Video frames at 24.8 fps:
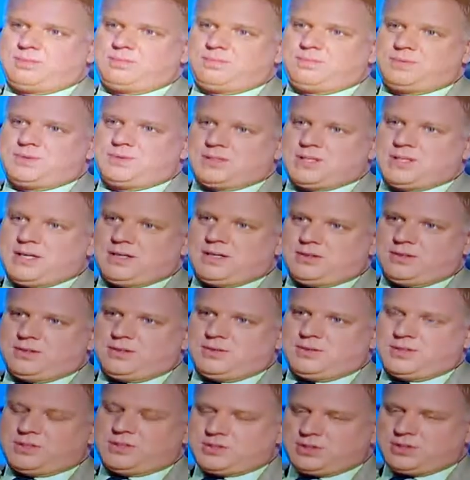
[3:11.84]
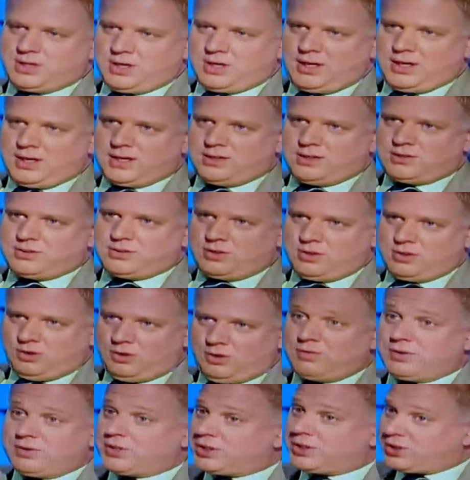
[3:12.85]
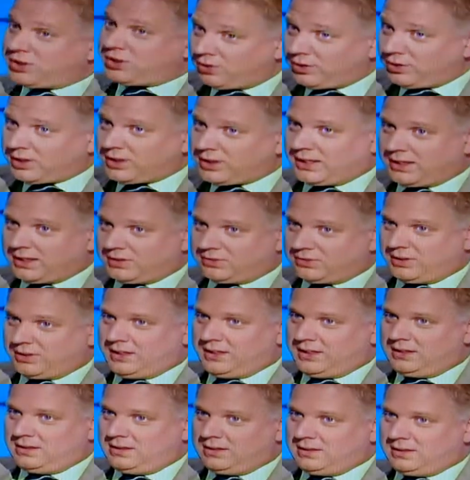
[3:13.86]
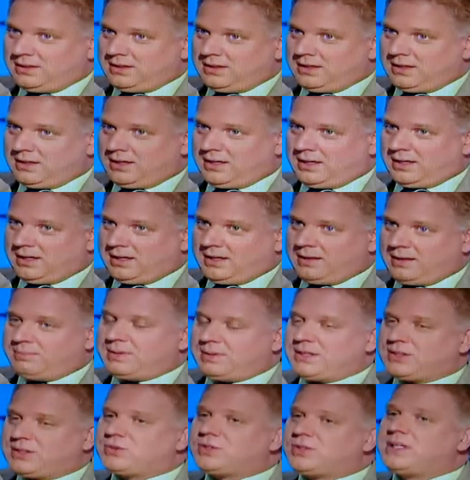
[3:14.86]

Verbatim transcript: to Senator Chris Dodd to go over to your country uh, and be